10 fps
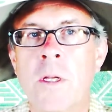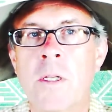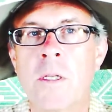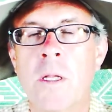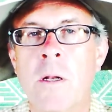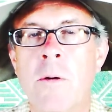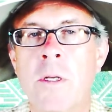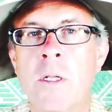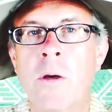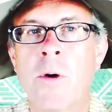This is an
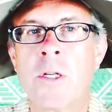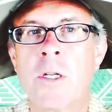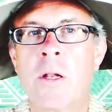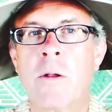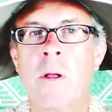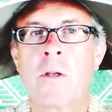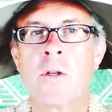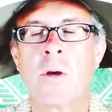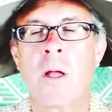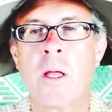interesting question, and I'm
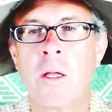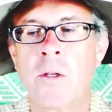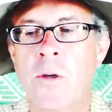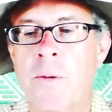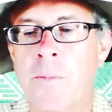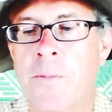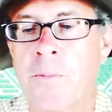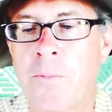not sure how to answer it.